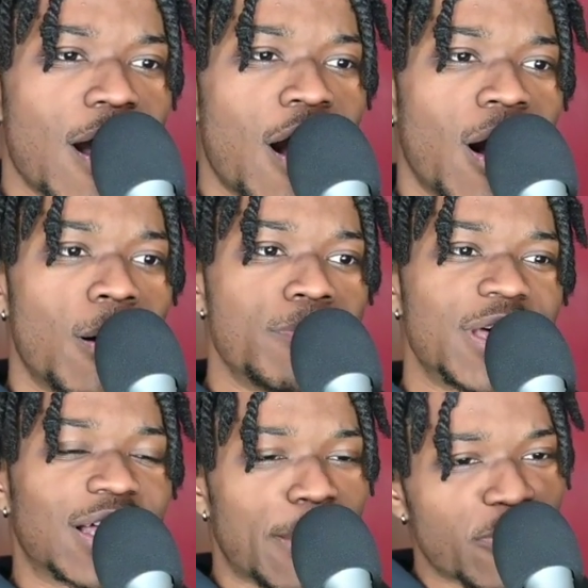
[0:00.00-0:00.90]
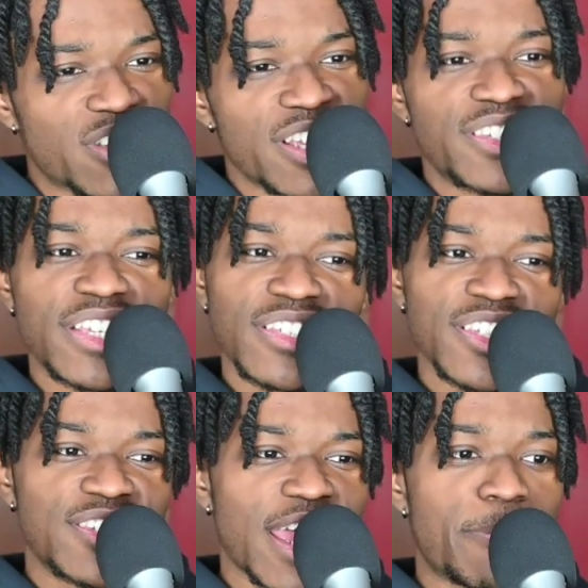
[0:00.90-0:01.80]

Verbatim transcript: Um, the Clippers consistently stay